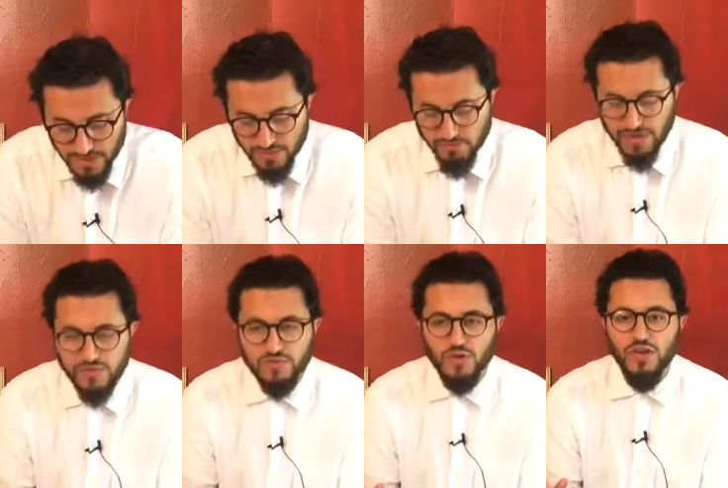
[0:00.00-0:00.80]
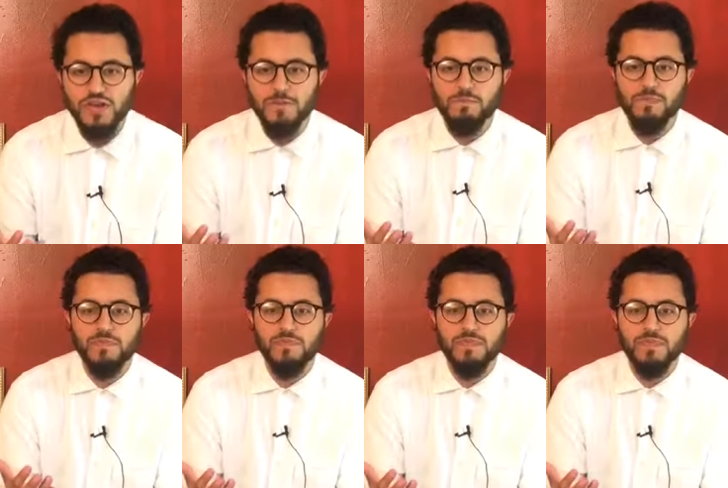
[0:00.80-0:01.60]
but he saw him
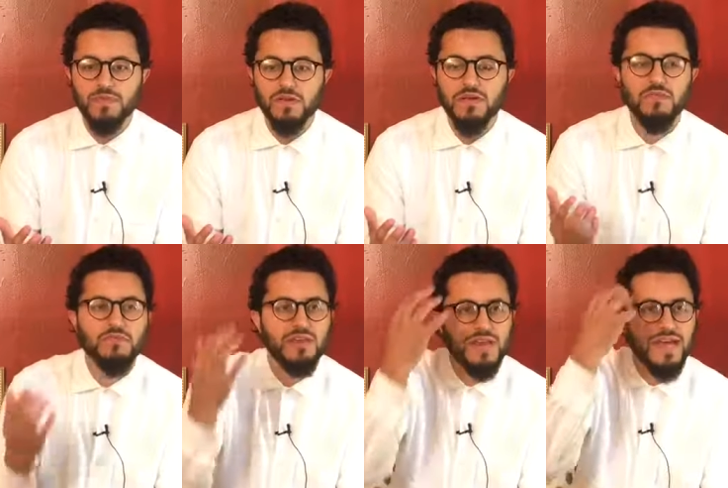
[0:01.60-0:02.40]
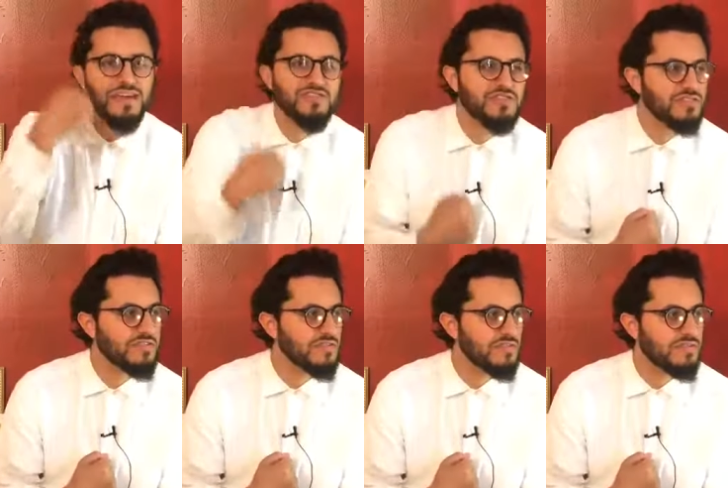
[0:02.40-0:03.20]
covered in ash.
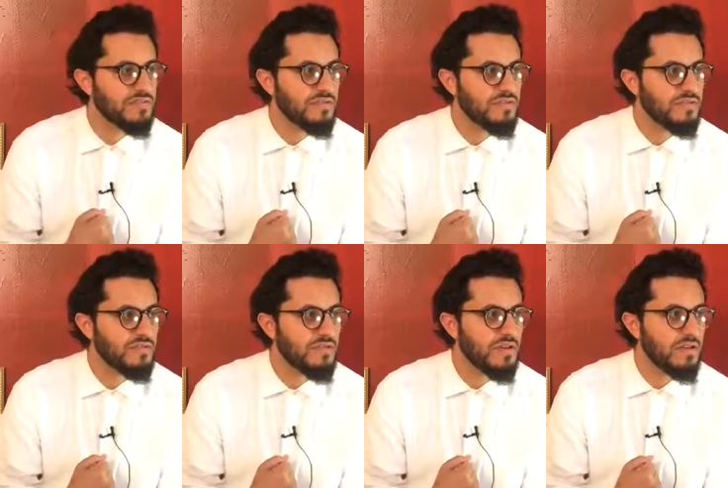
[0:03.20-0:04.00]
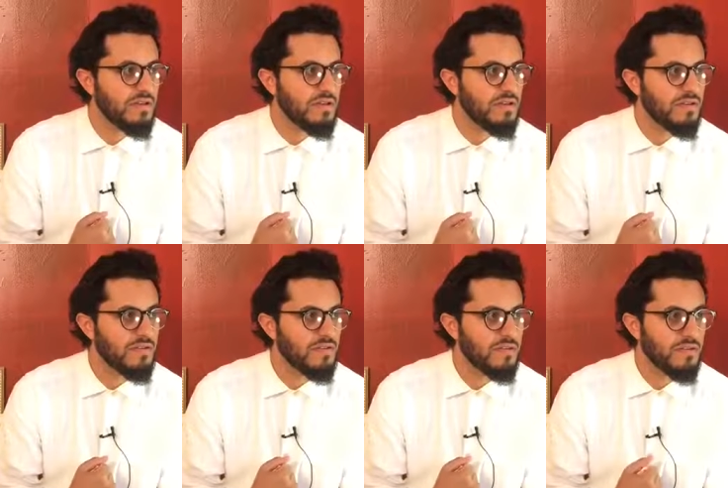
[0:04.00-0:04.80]
Right?
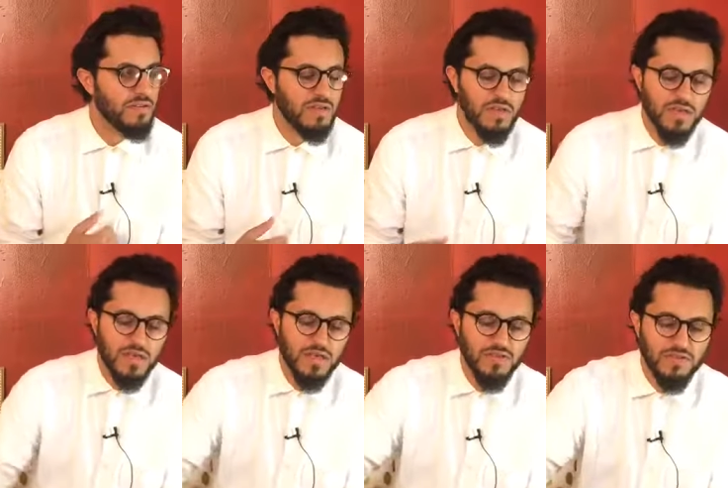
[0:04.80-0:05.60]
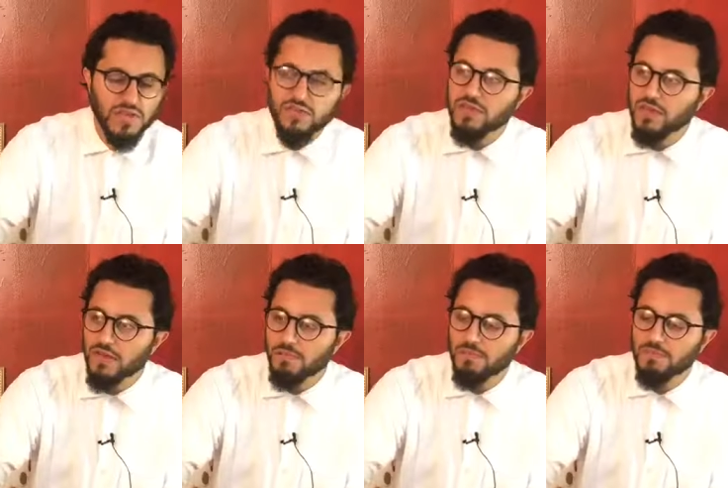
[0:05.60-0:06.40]
And he said to
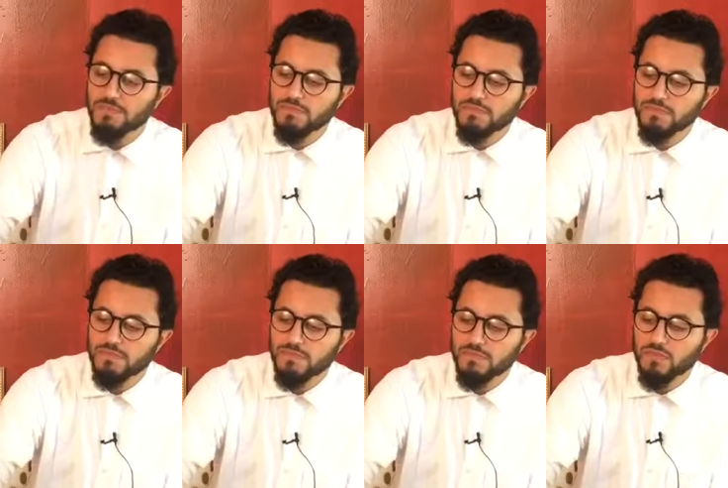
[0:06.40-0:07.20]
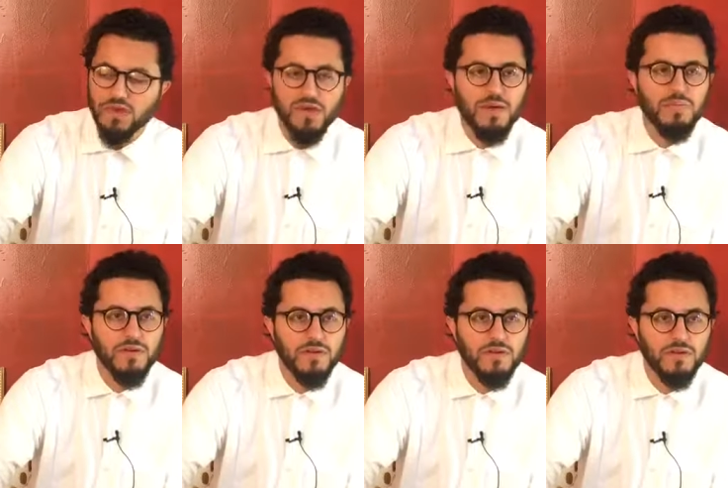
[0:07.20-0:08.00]
him, What
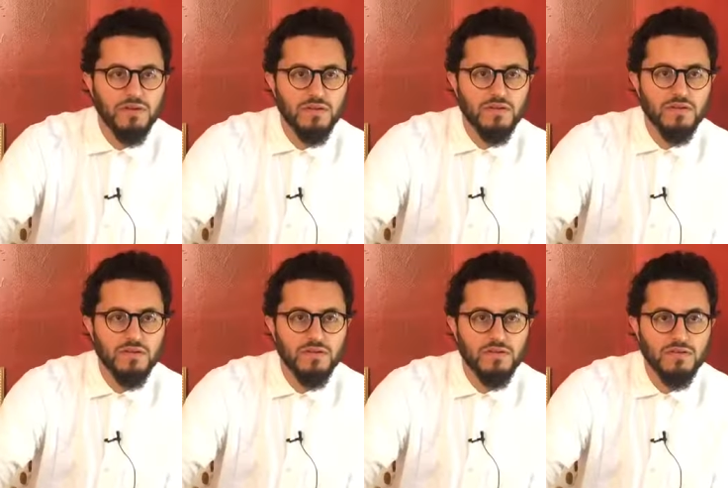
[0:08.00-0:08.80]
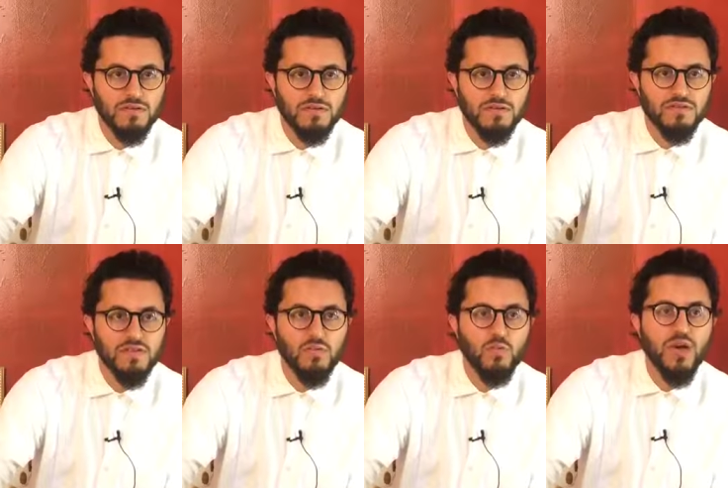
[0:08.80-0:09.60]
happened? He
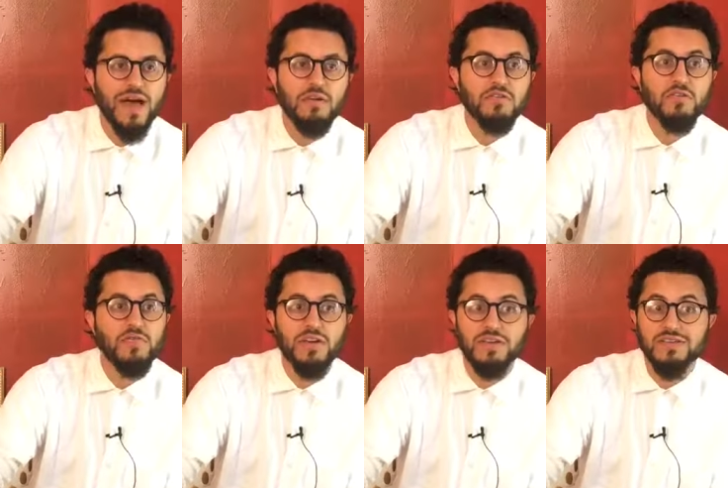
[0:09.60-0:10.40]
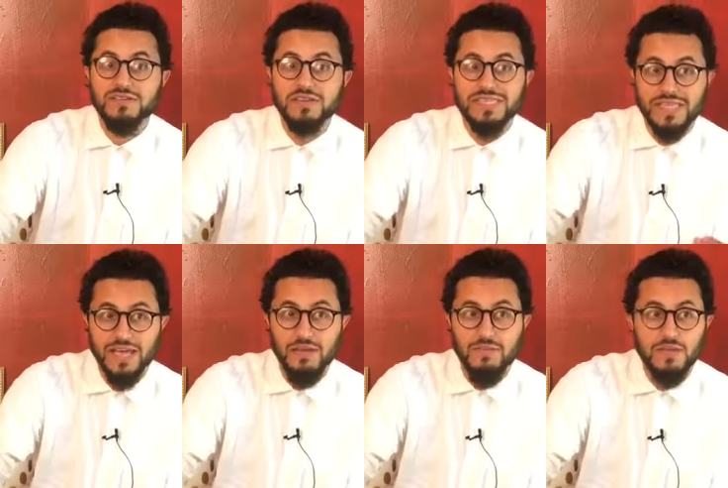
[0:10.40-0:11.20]
said, what, How did you find is
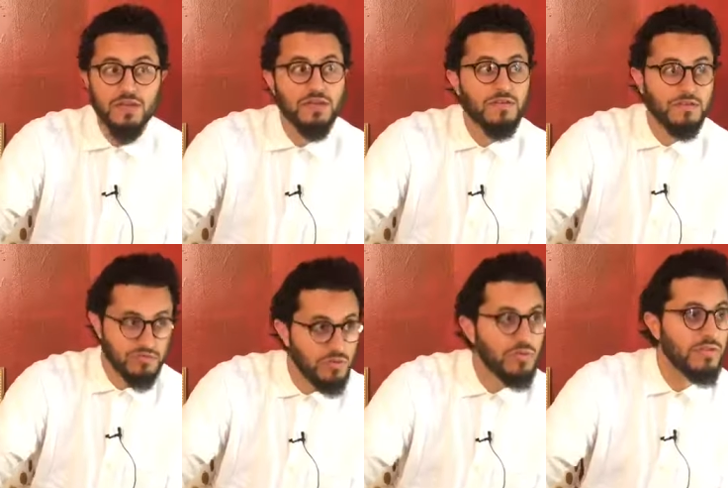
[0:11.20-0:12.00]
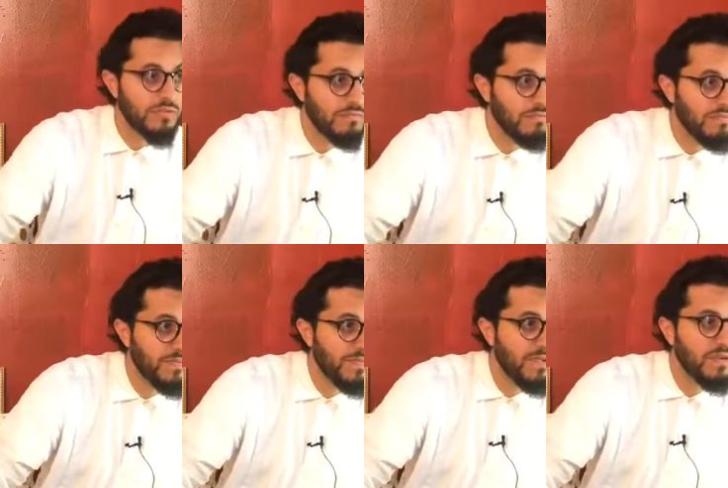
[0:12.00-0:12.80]
Islam the truth?
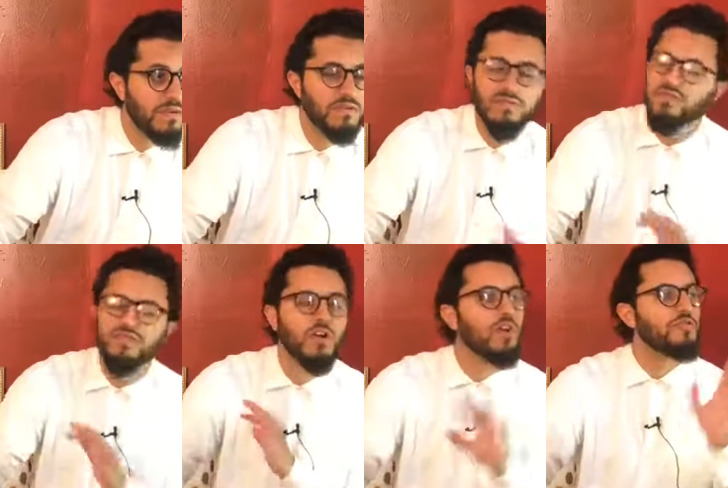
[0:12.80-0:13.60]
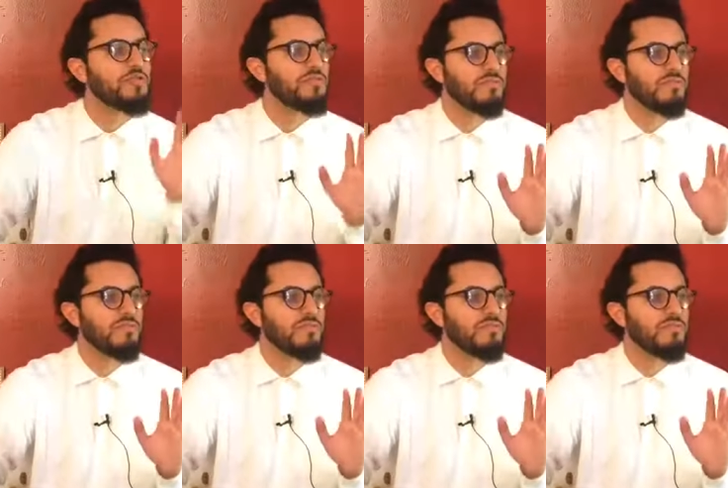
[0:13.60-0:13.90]
He says, It's all true.